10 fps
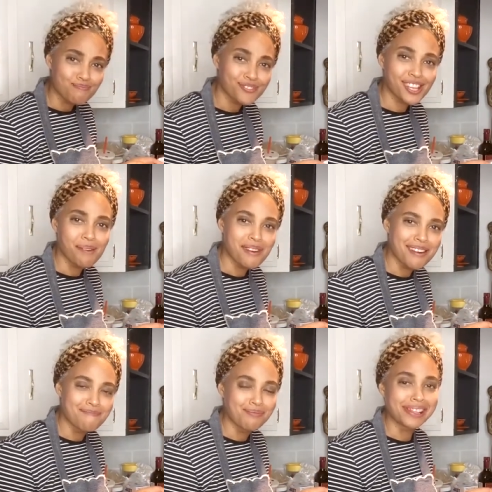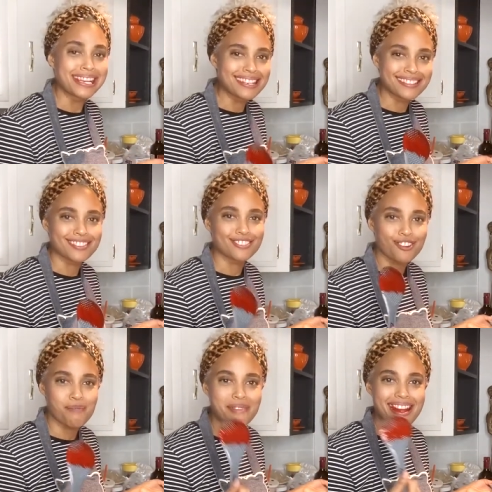Someone please
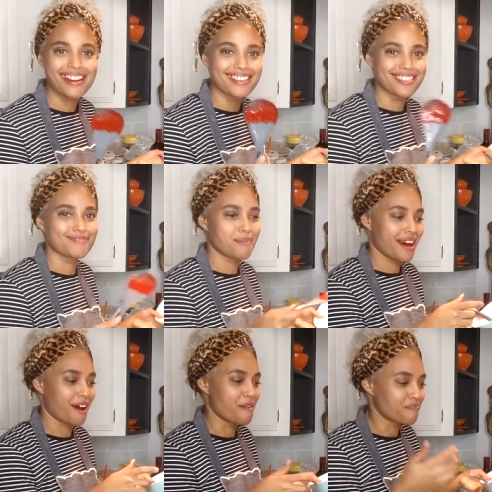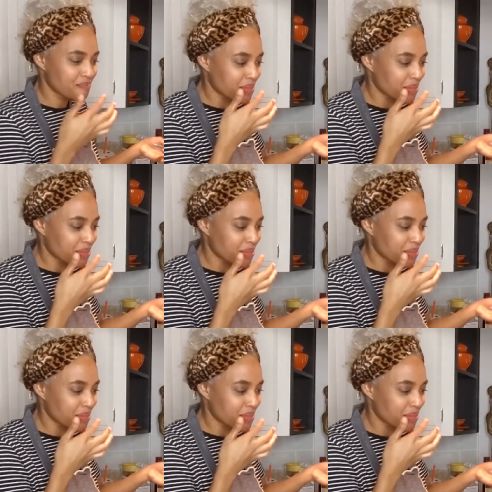stop me eating this batter.